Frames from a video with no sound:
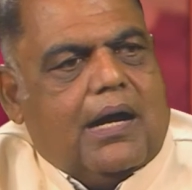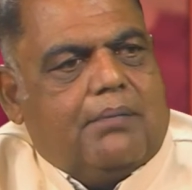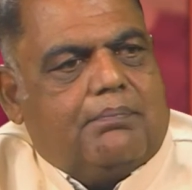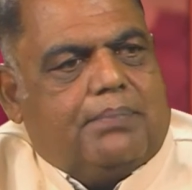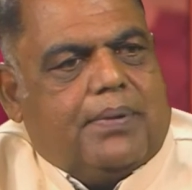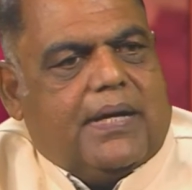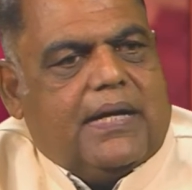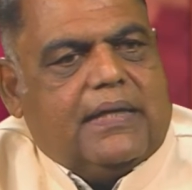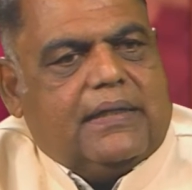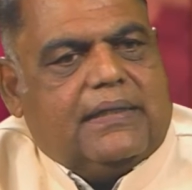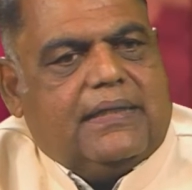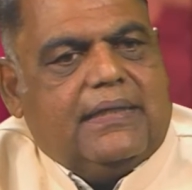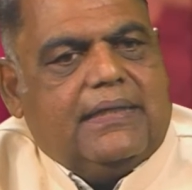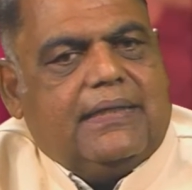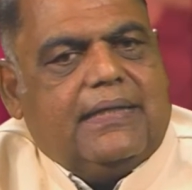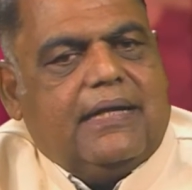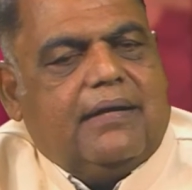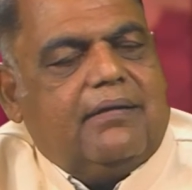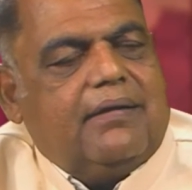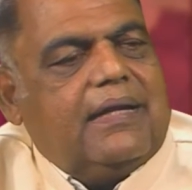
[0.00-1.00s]
Apparently,
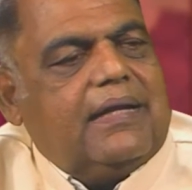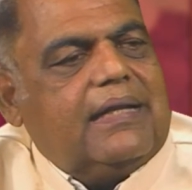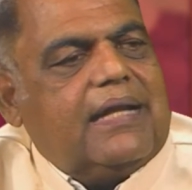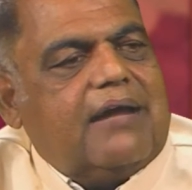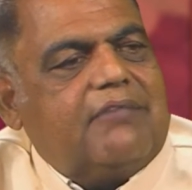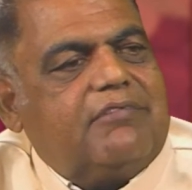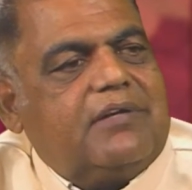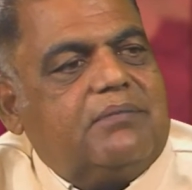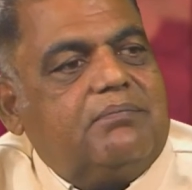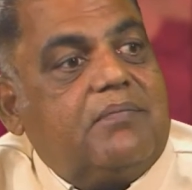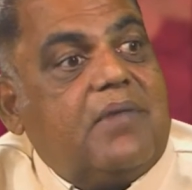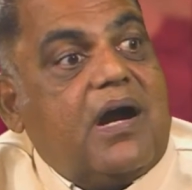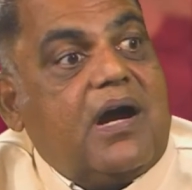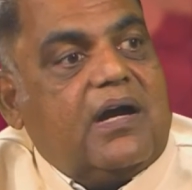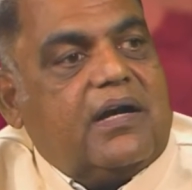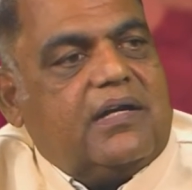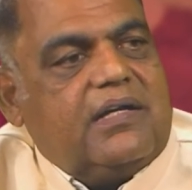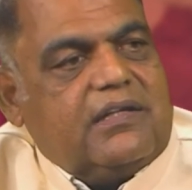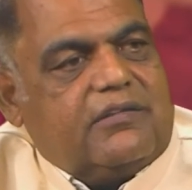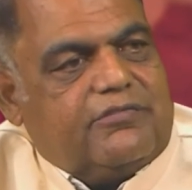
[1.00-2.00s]
they are not having
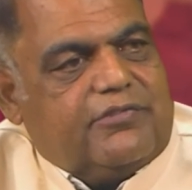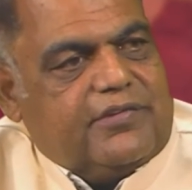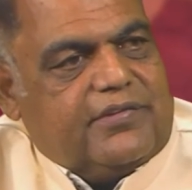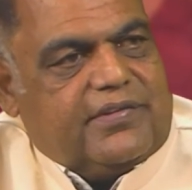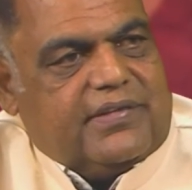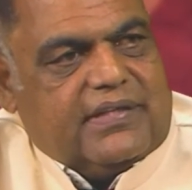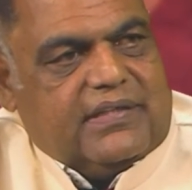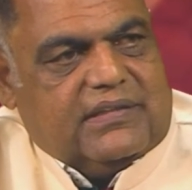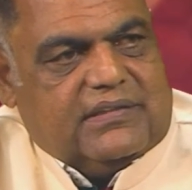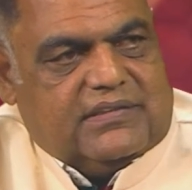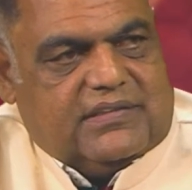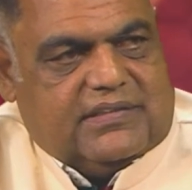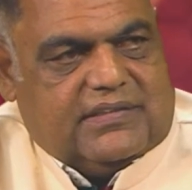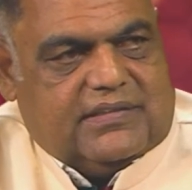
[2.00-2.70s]
market for things.